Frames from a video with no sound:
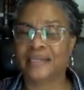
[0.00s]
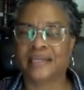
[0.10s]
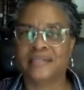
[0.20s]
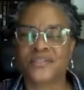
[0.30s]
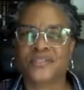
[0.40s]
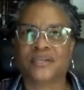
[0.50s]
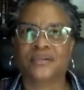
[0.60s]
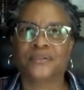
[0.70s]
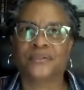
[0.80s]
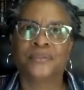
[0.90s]
And
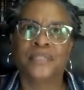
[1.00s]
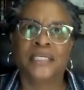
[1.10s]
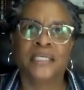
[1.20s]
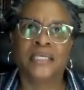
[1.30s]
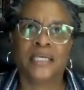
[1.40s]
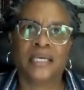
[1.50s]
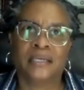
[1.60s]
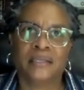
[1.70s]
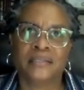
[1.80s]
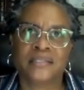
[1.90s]
so
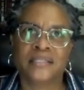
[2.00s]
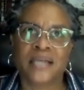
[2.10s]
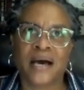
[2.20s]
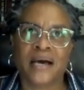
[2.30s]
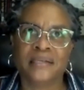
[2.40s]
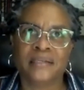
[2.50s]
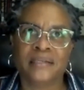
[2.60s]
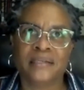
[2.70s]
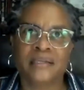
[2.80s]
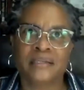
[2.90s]
it's not,
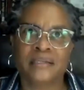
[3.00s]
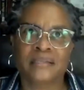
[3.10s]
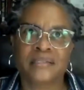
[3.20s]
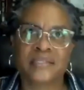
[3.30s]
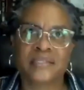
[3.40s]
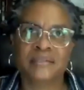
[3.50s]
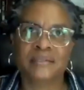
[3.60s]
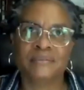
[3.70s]
it, it didn't,